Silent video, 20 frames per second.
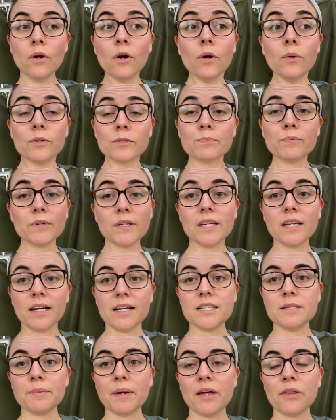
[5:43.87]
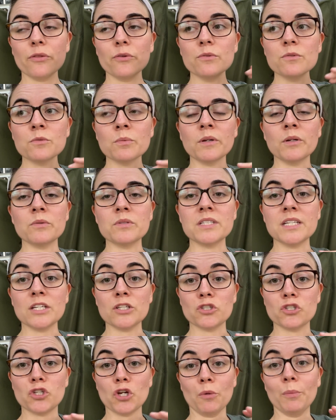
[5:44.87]
was pretty nice bathrooms, but it was seeing
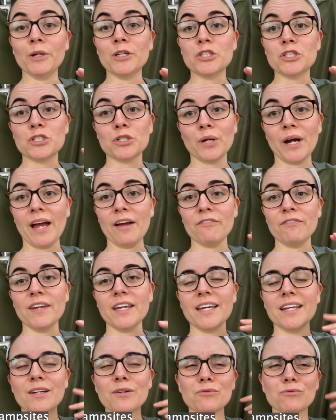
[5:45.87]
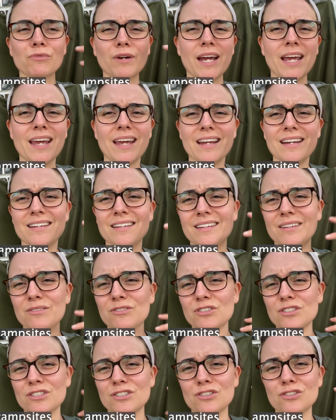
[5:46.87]
so much traffic, and it rained, and it was
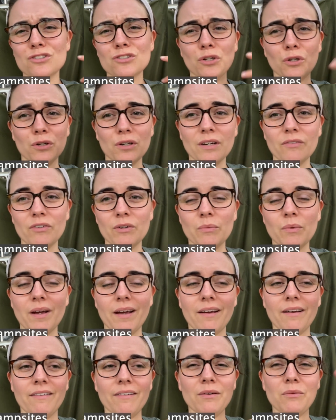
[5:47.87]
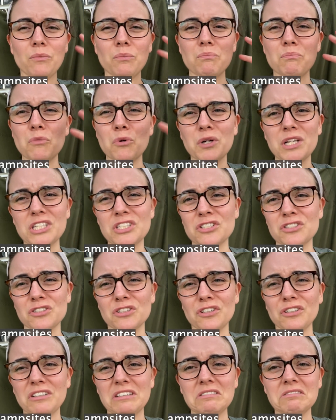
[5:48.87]
just dirt everywhere and
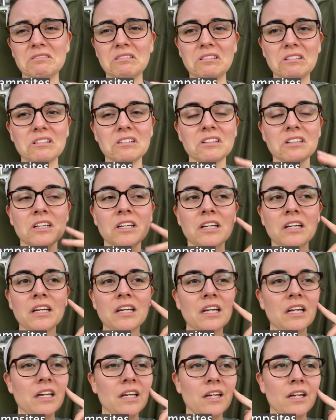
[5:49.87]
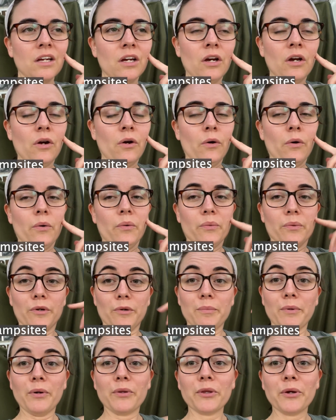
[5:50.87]
moisture, and ugh. We were
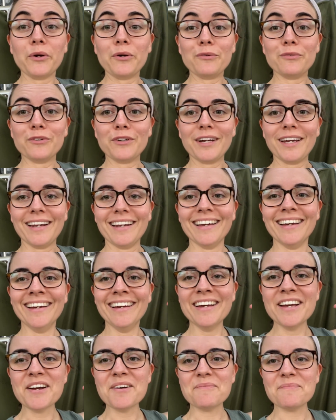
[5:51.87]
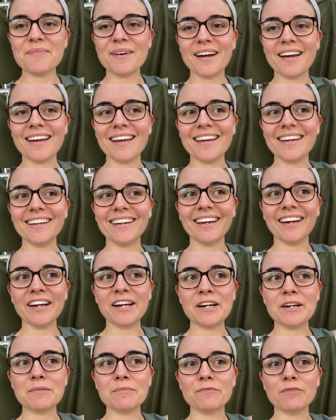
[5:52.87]
both over it. But
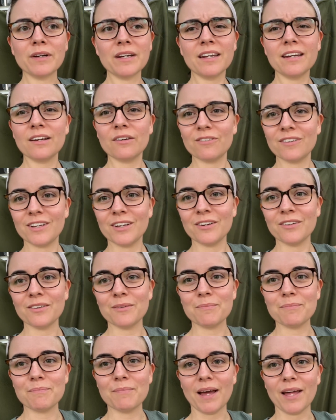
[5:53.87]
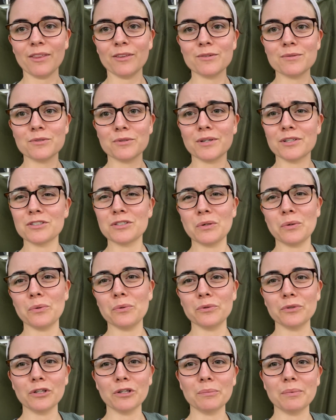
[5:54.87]
funny enough, here the bathrooms are actually
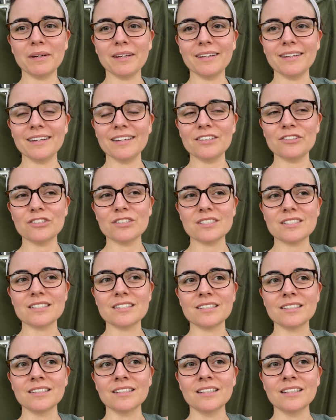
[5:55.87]
older, but it's just